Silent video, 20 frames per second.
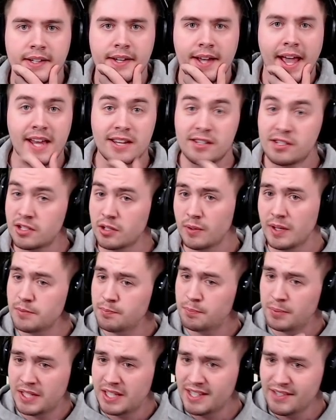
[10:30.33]
And so in
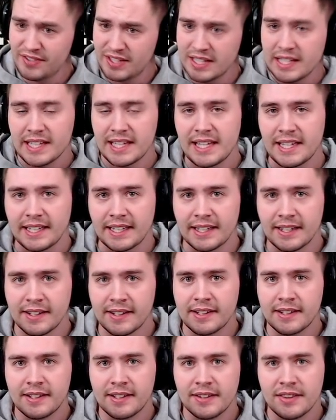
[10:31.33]
PvE,
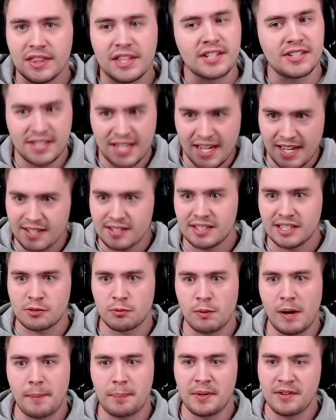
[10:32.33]
this takes this
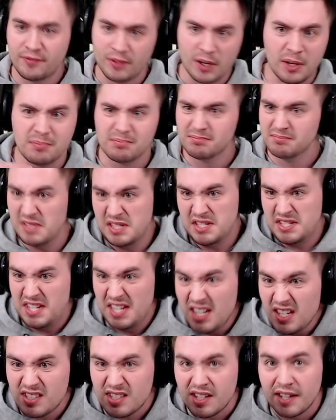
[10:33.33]
weapon from
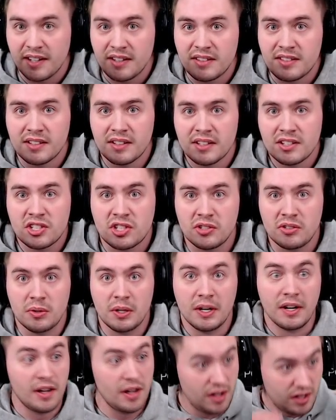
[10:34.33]
decent
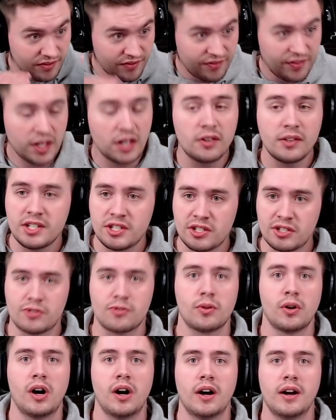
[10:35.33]
to a very
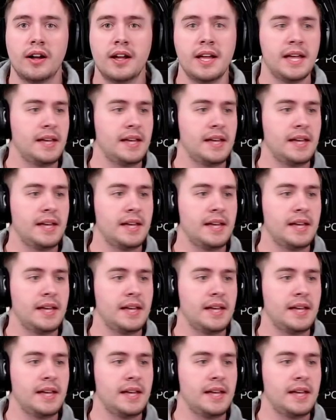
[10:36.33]
strong